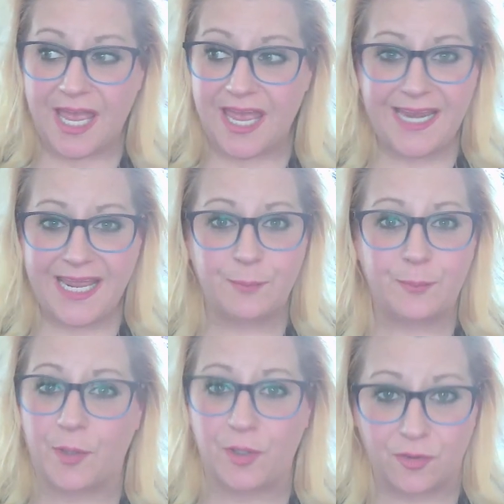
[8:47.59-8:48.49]
it ain't
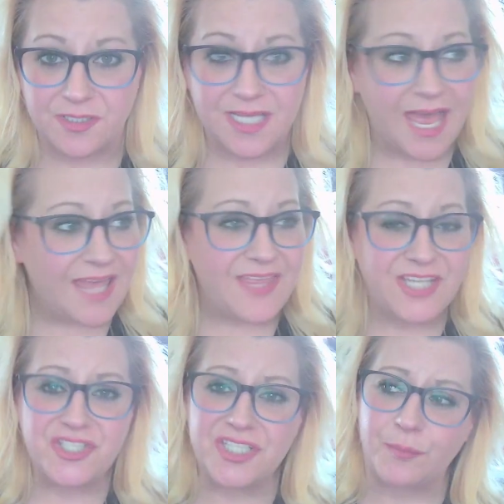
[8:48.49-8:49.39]
burned.
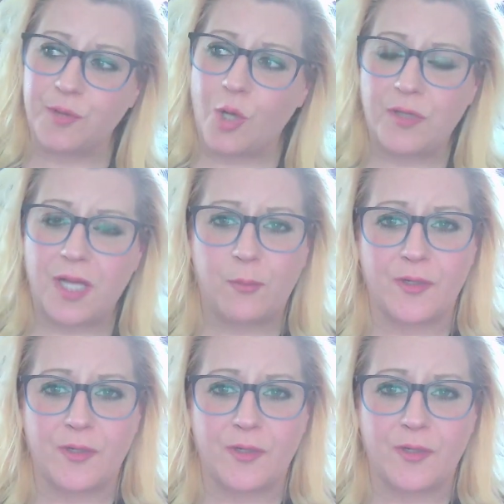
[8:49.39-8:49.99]
This shit's blown up with